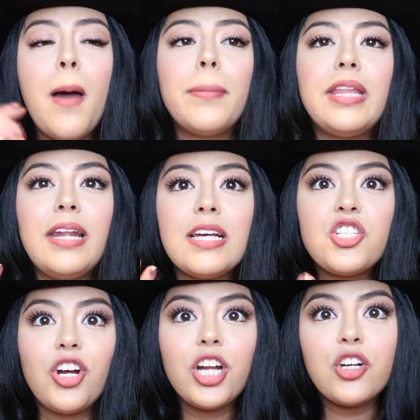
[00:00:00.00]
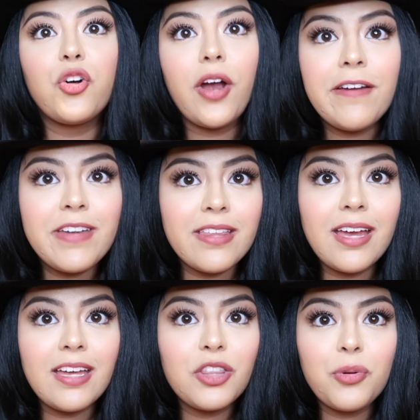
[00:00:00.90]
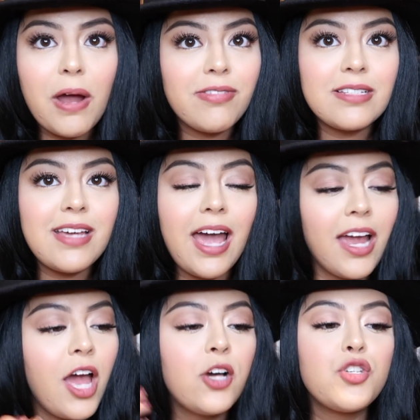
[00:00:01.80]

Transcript: But then I started craving it throughout the day.